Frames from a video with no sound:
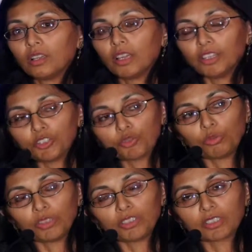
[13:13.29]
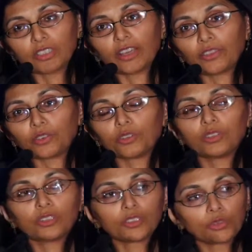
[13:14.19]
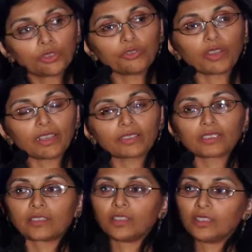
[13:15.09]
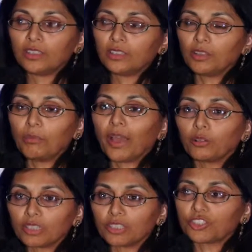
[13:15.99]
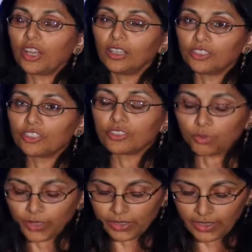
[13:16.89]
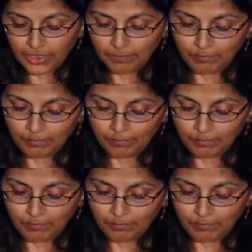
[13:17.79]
and join together to address the mounting challenges we see.